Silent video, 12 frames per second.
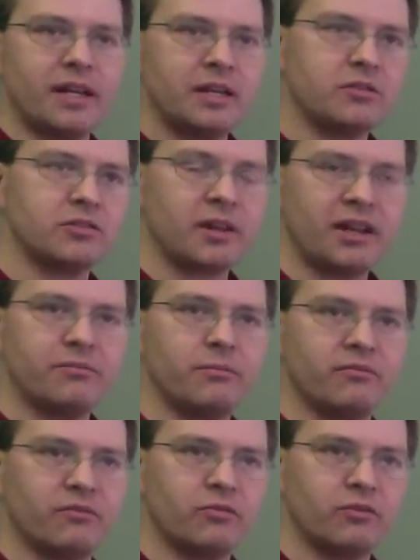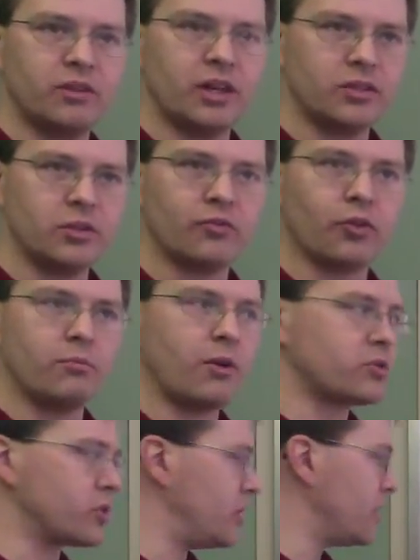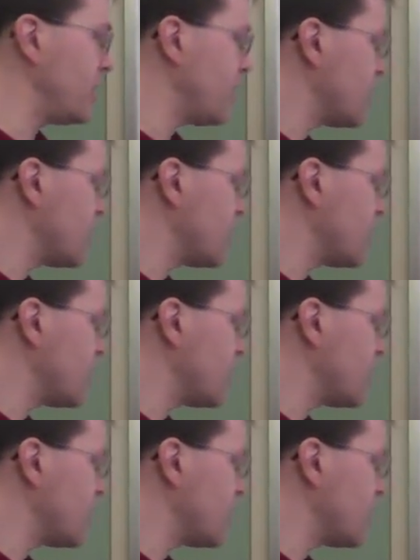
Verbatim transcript: any state of uh, uniform motion.